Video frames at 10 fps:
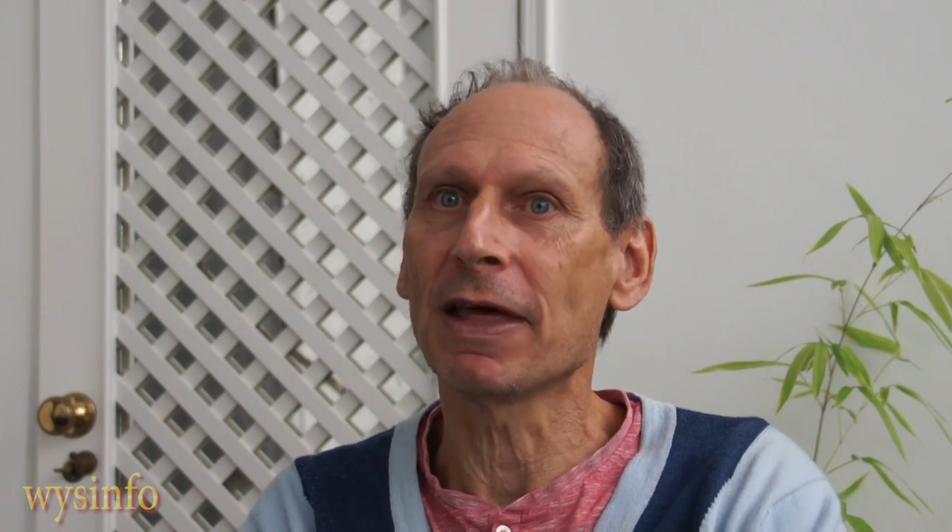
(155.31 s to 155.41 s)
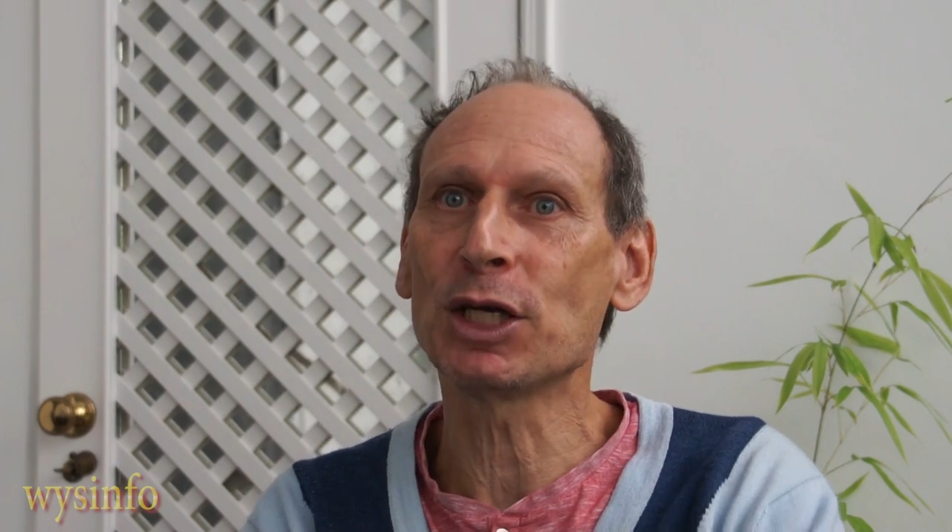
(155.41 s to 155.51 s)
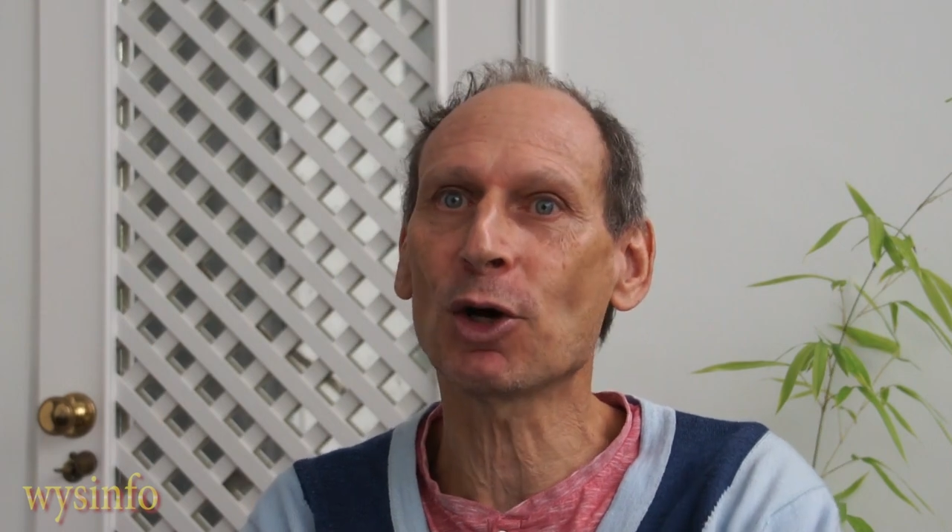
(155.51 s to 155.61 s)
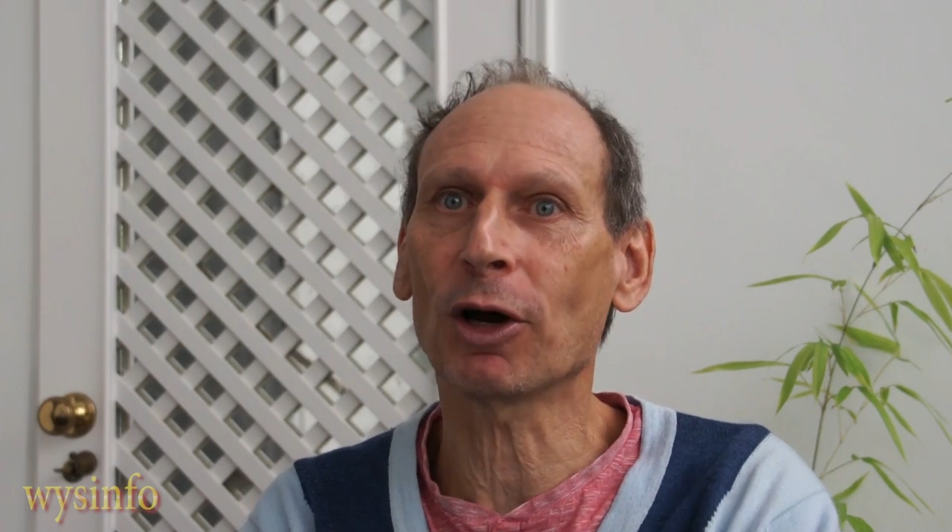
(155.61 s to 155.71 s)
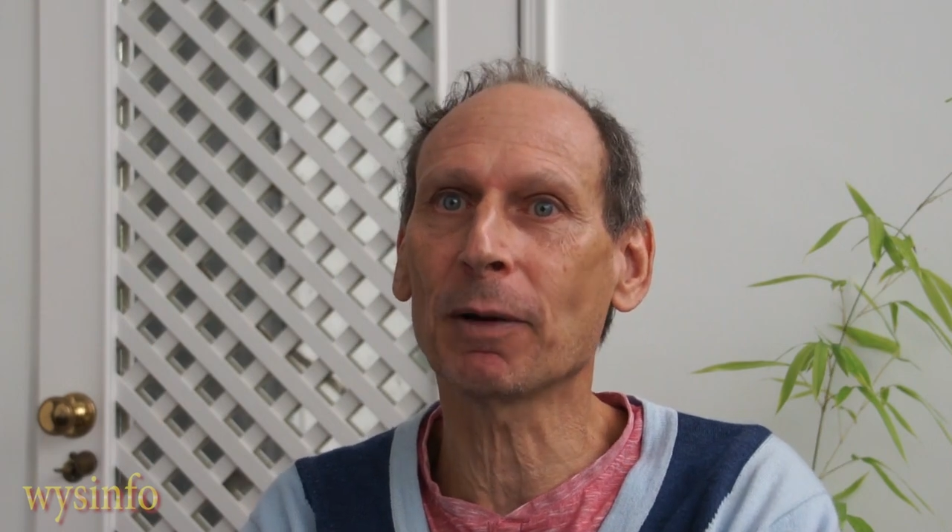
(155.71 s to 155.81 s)

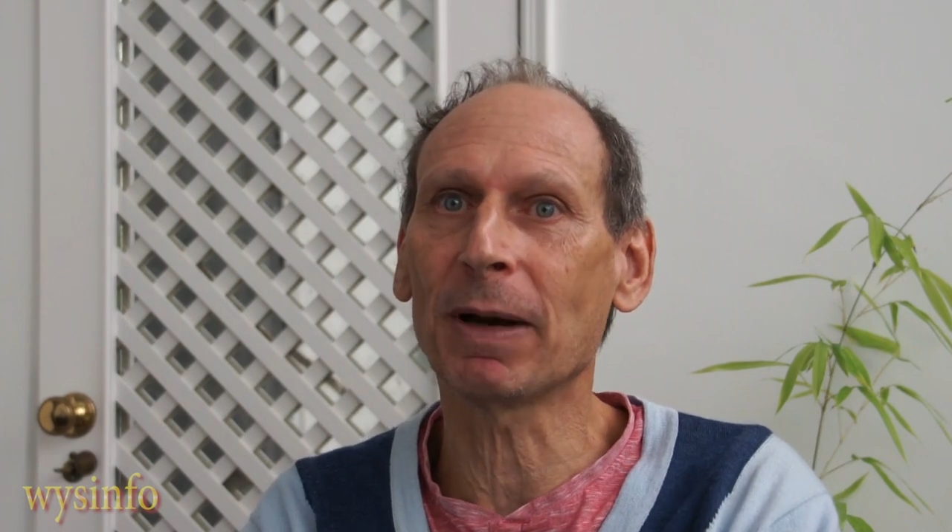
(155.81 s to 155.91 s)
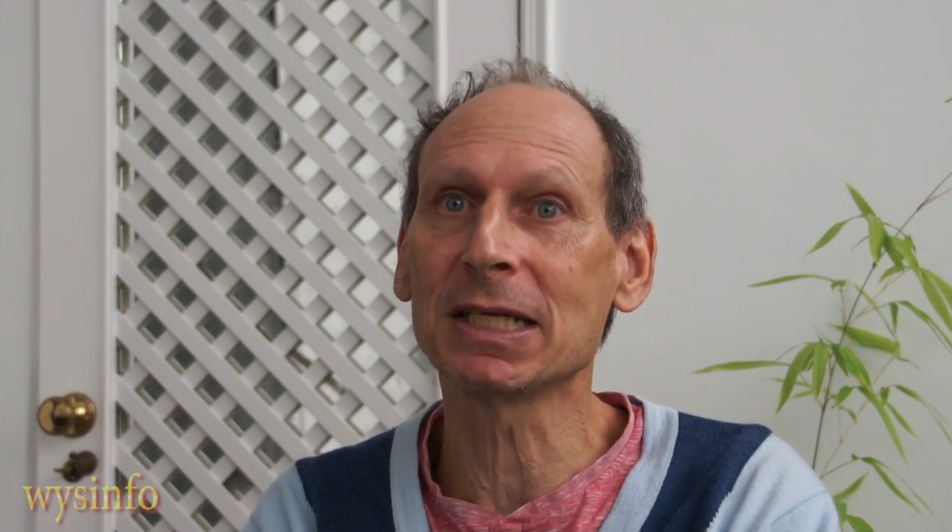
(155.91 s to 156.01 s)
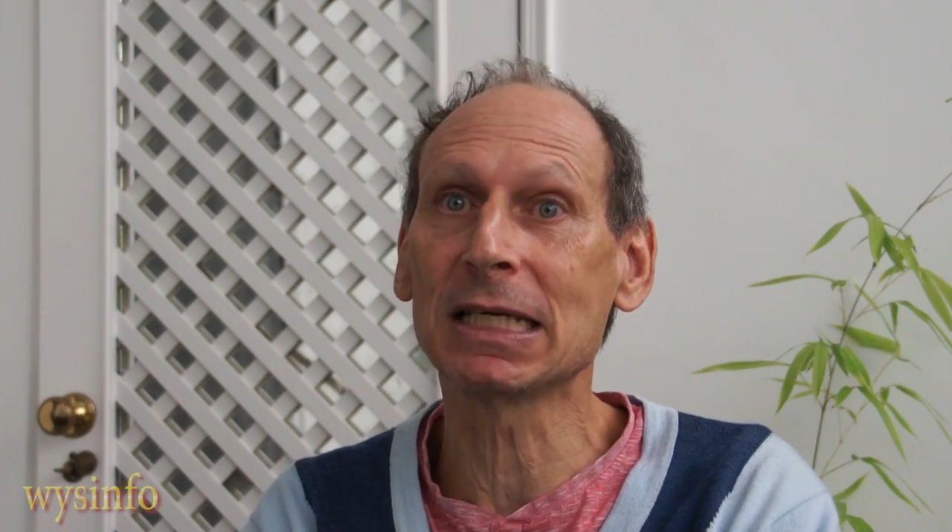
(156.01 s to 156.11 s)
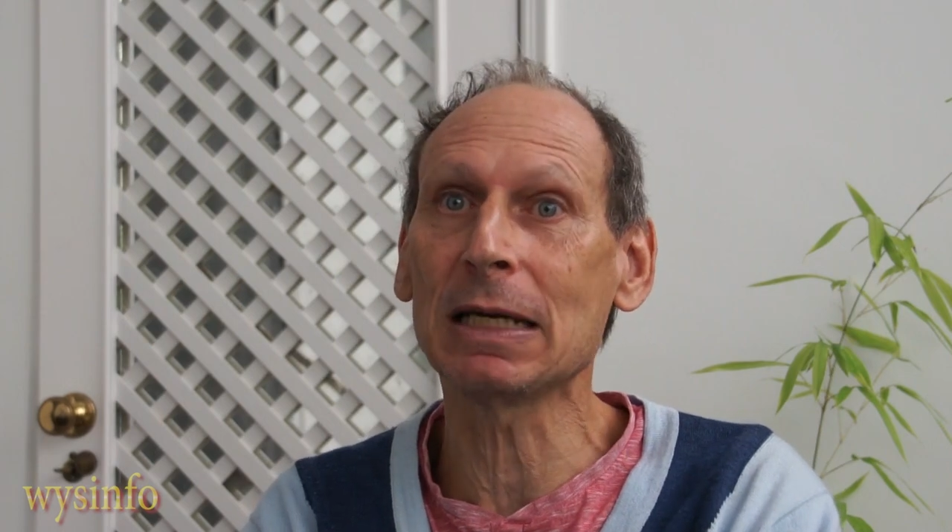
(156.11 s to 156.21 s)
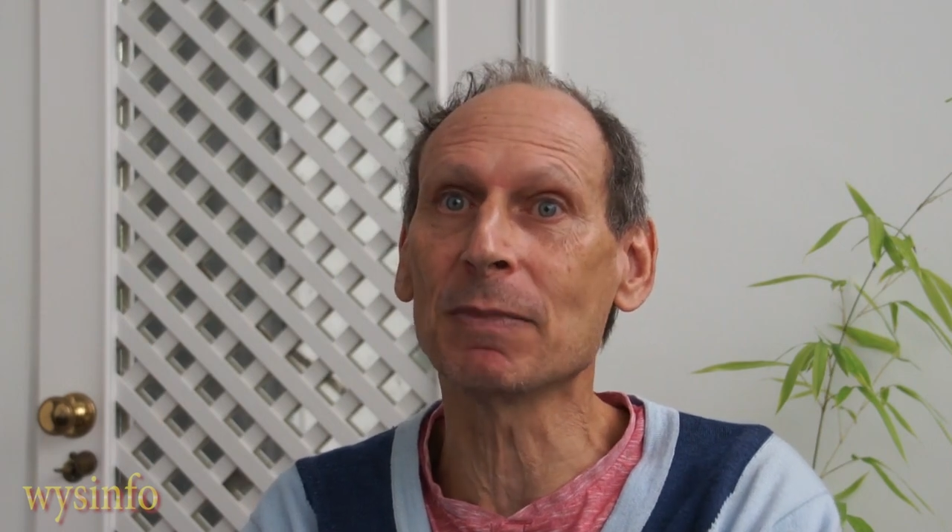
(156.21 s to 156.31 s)
They talk
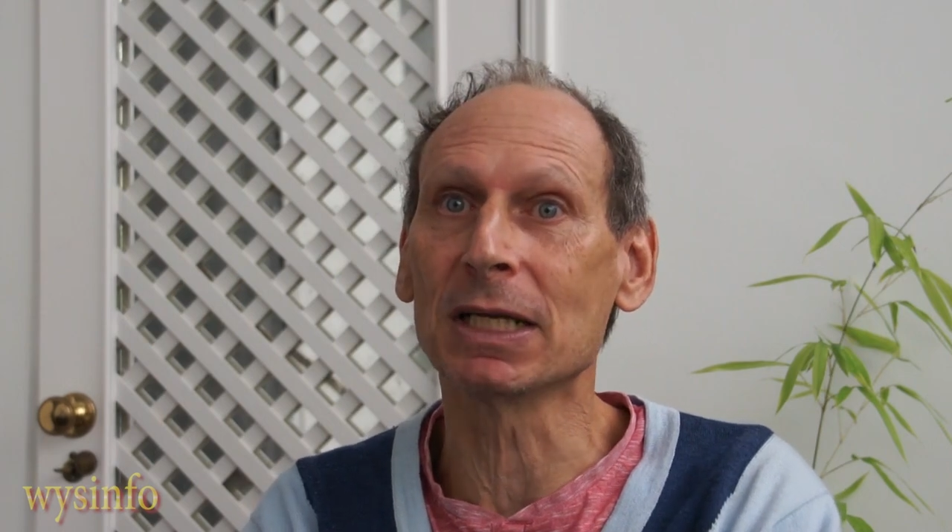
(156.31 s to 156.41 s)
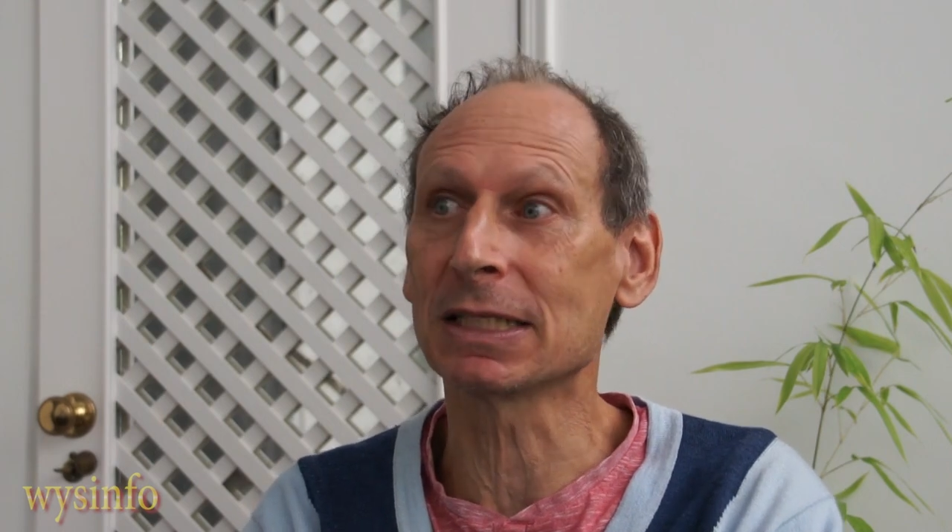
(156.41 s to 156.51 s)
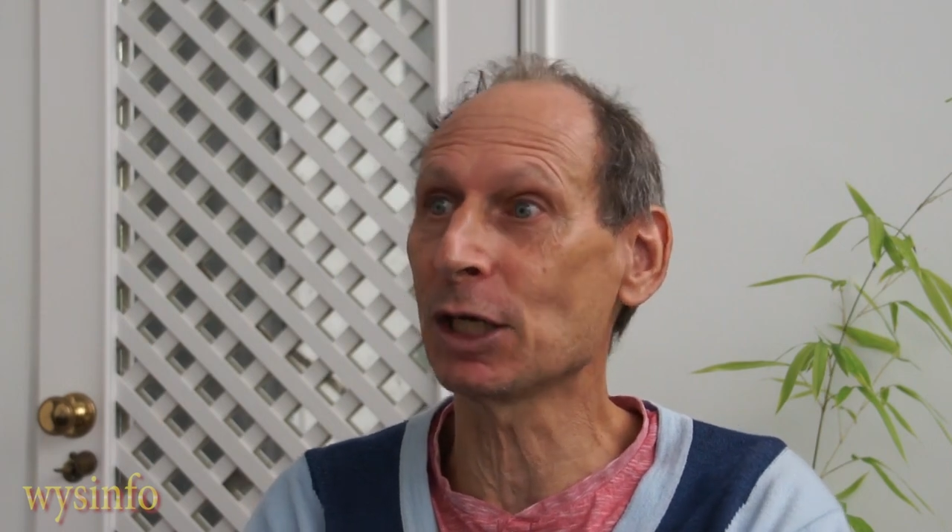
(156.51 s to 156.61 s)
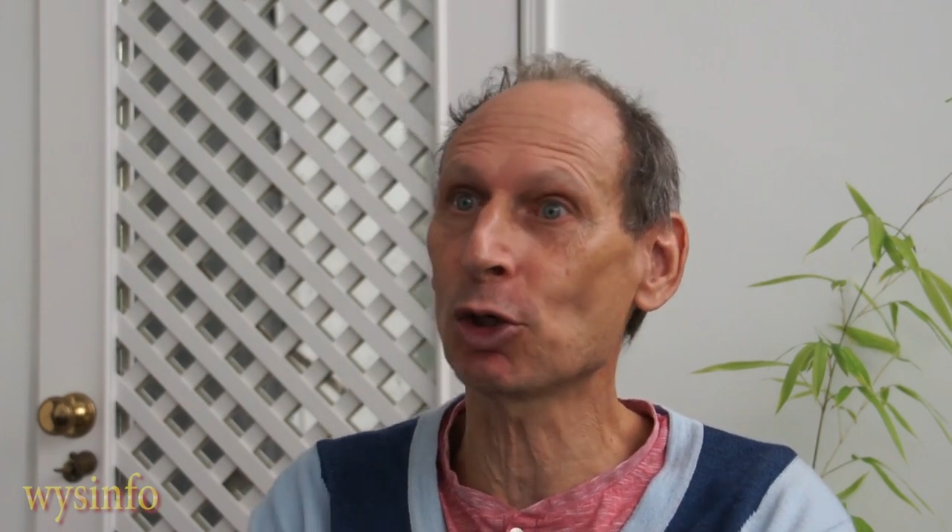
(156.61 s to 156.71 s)
about demons.